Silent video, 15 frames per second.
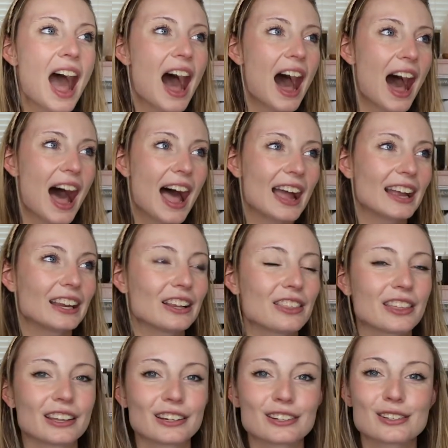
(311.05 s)
I
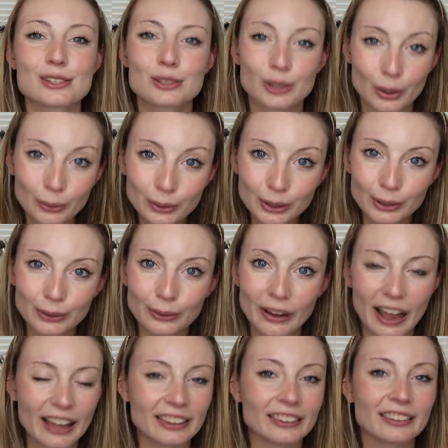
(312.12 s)
think it is so cute.
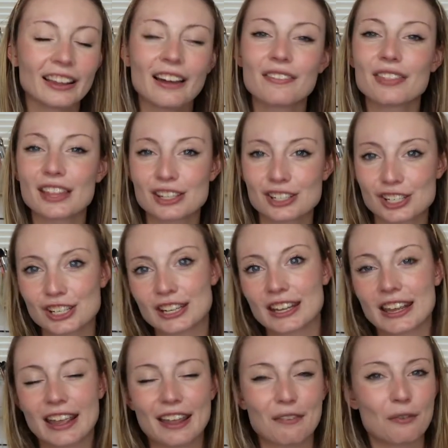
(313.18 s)
I love that
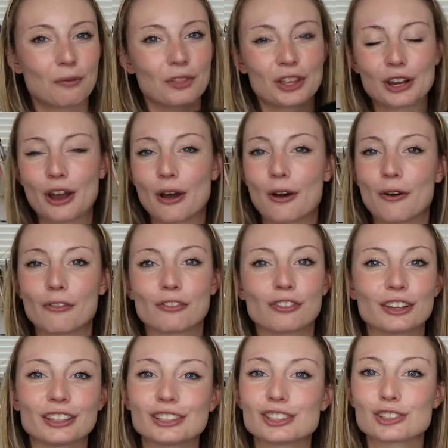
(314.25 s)
she, you know,
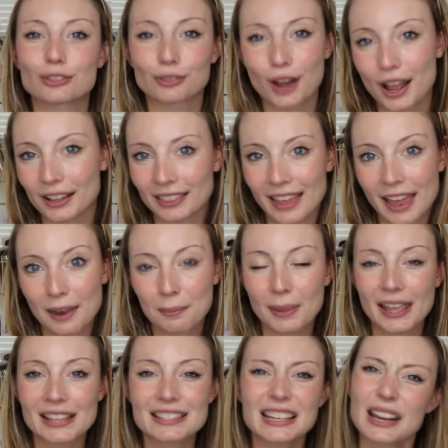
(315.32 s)
really just rocked the
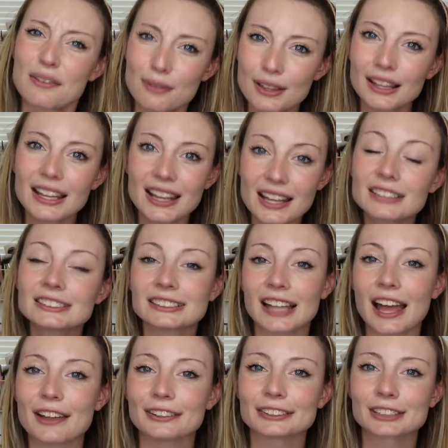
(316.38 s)
headbands and I feel like that
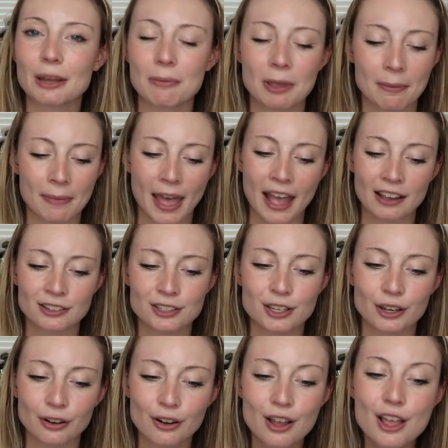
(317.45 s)
style is coming back
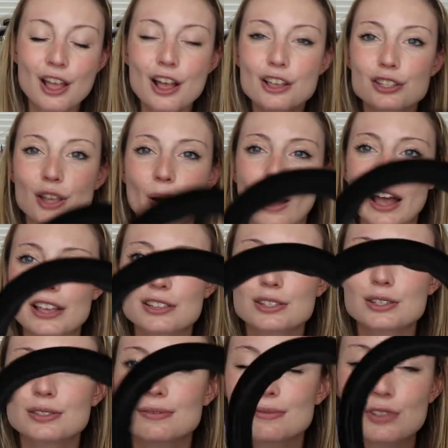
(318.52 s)
too. So I
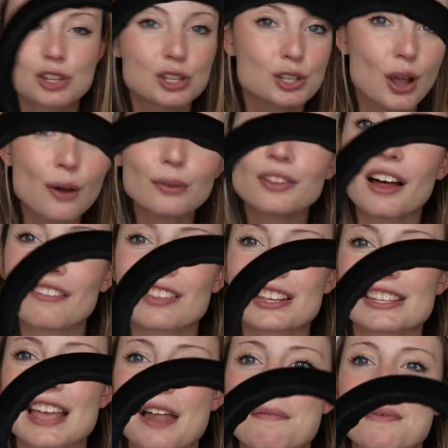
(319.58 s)
so love
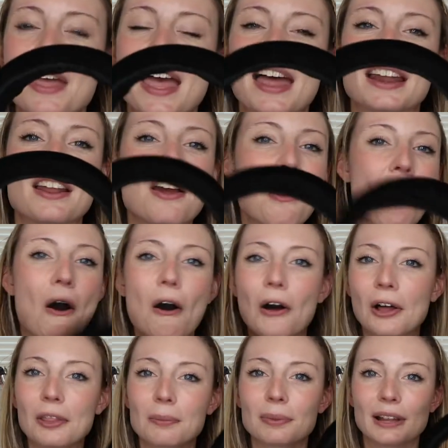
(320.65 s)
this headband,
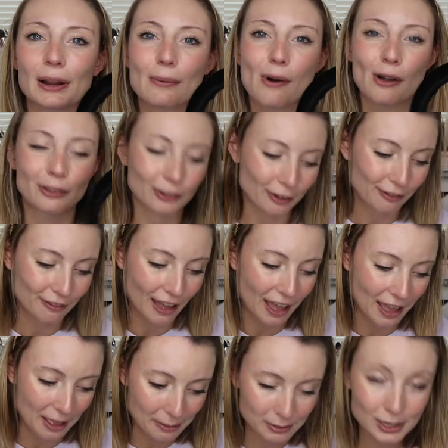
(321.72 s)
all the Blair Waldorf
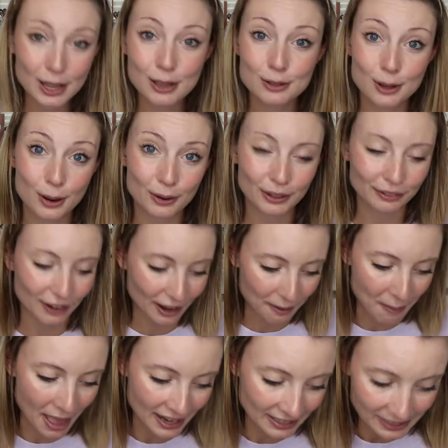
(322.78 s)
vibes, totally
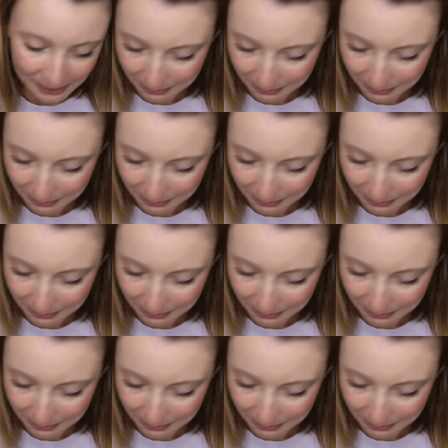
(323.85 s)
recommend.